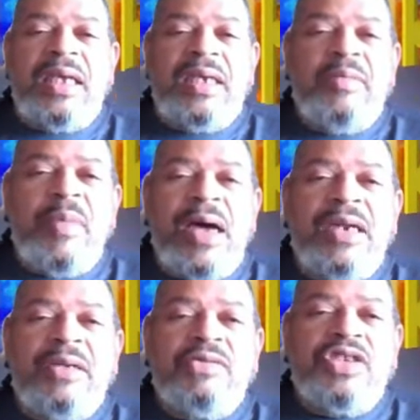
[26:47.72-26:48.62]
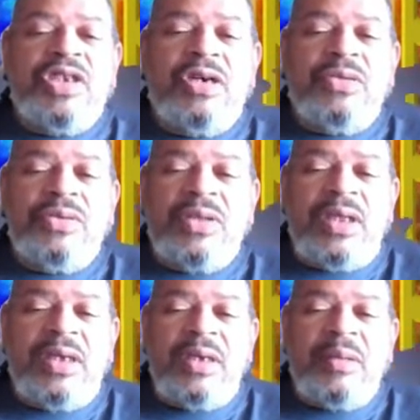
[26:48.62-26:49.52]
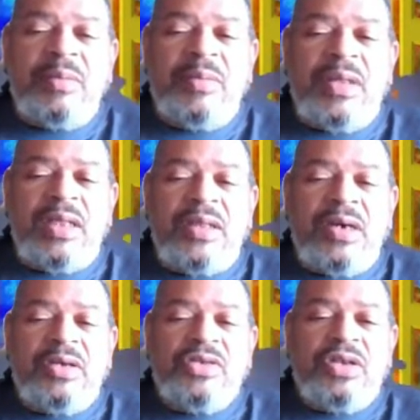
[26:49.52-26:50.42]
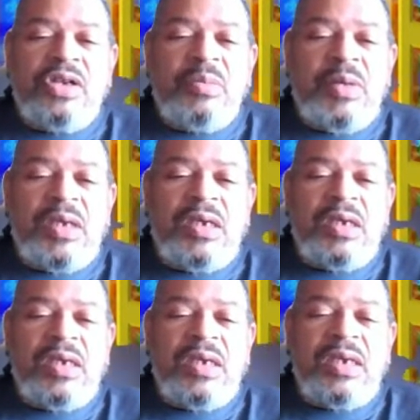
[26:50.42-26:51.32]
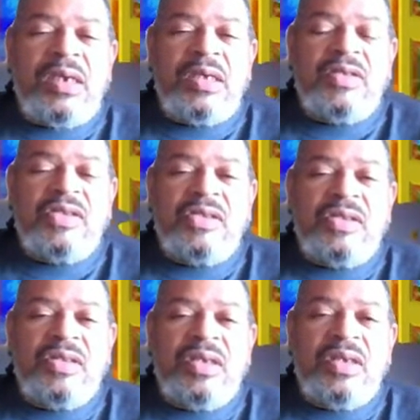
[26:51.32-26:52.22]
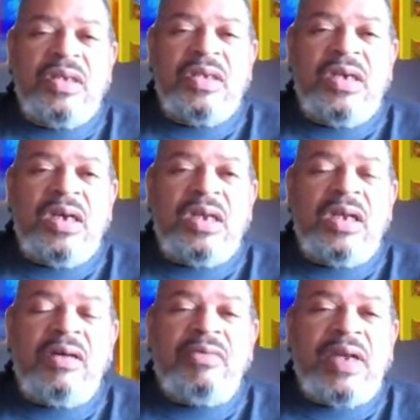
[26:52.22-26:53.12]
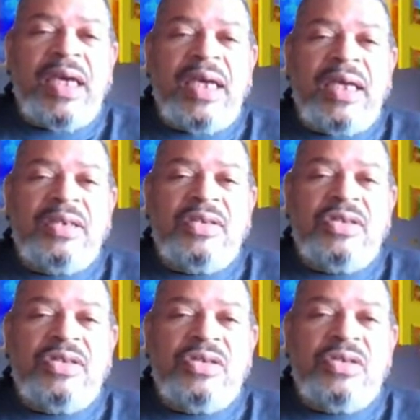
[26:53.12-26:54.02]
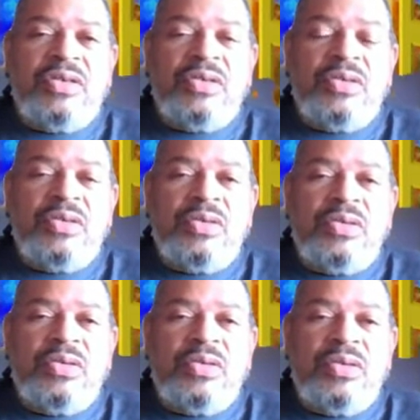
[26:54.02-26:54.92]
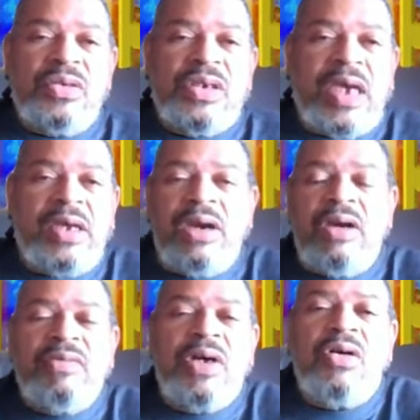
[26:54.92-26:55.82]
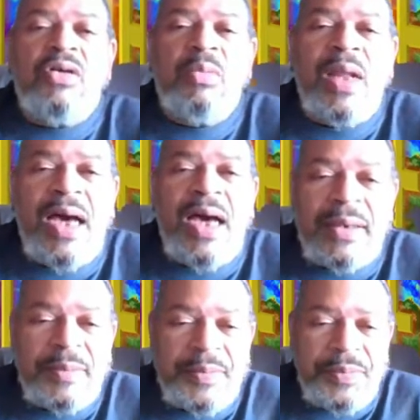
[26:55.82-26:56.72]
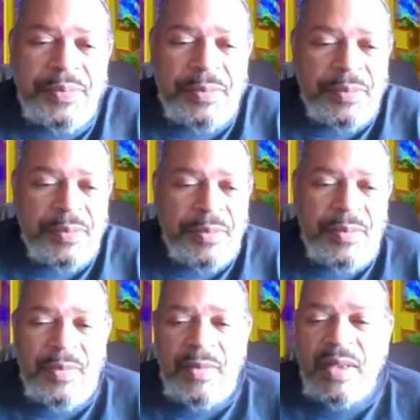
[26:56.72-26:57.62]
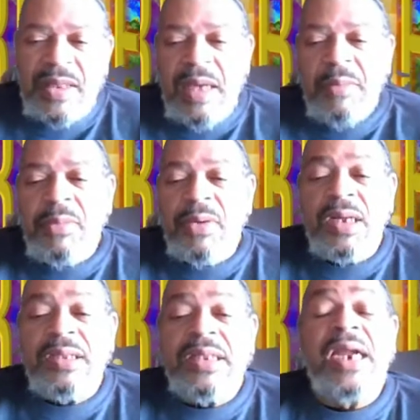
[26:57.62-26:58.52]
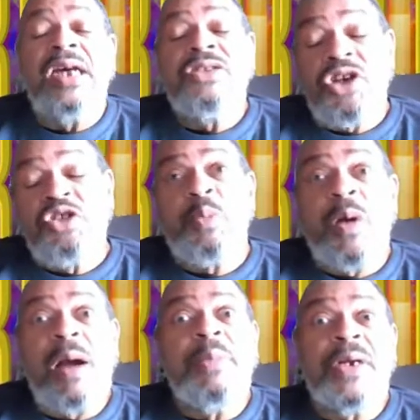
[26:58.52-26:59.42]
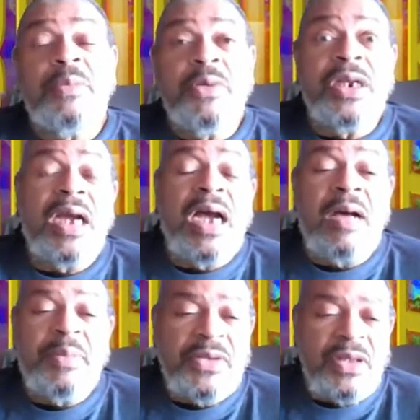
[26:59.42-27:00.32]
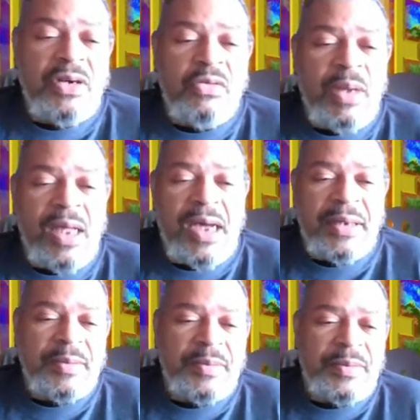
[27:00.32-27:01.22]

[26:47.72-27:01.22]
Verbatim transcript: He might have shown them that there's going to be enough land to take care of the whole block that uh, that our church property would encompass the whole block.